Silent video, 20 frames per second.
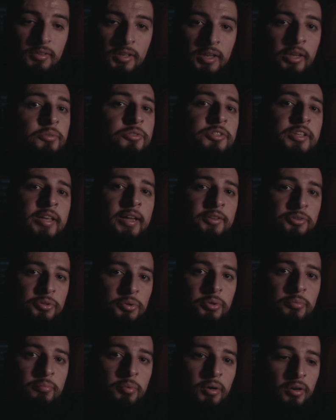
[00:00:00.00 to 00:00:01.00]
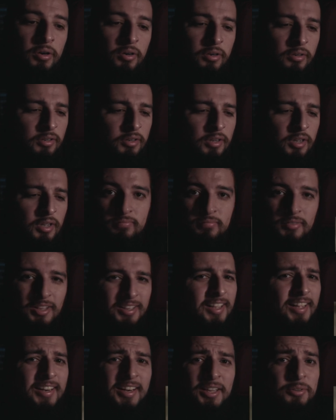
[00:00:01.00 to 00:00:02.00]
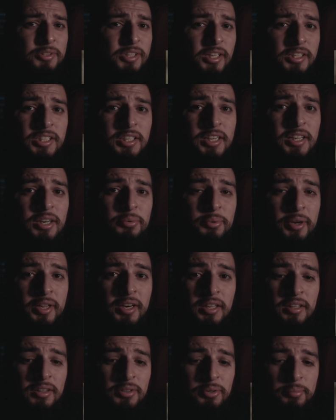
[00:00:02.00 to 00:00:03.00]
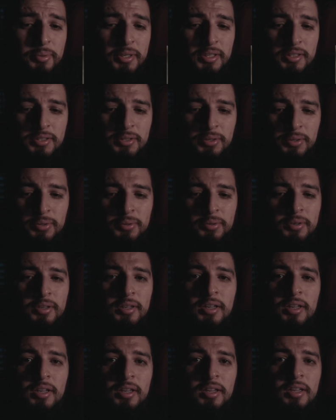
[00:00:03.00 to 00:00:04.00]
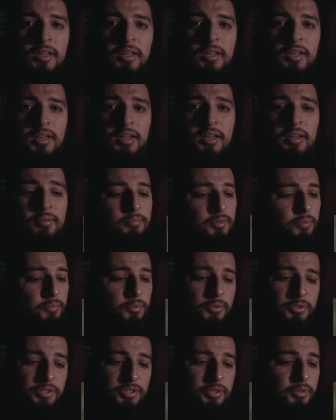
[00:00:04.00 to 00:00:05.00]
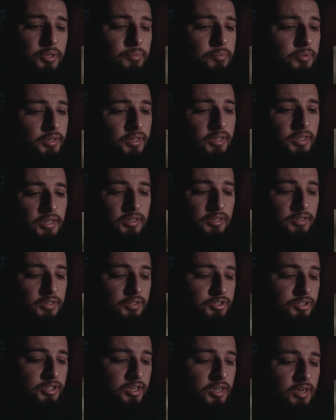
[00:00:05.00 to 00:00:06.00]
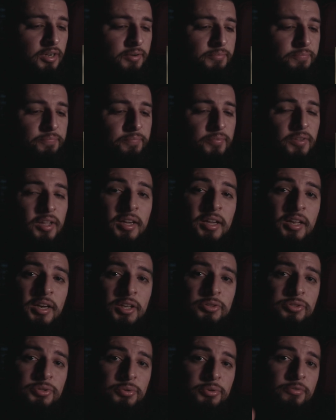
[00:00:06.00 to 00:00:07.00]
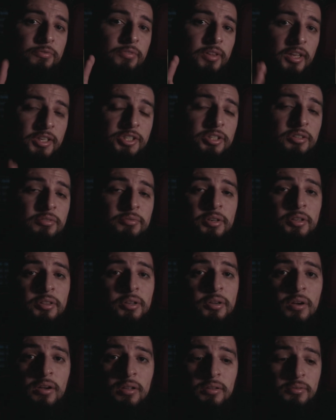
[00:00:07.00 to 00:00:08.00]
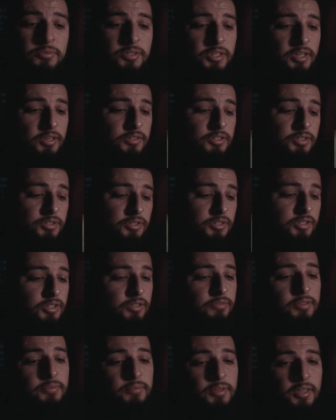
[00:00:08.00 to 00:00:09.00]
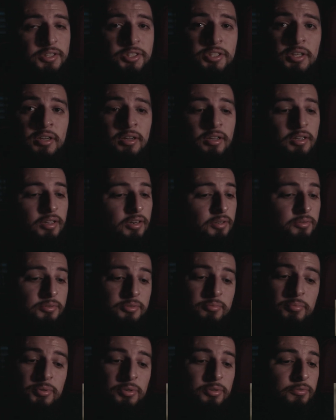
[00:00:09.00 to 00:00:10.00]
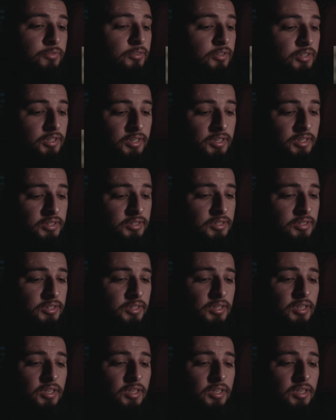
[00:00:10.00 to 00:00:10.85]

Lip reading: It was the outdoor bar. That day was actually kind of raining a little bit, so but we were still able to get a good shot. I kind of used the reflection of one of the columns there, as you can see from that shot, and it was beautifully nice.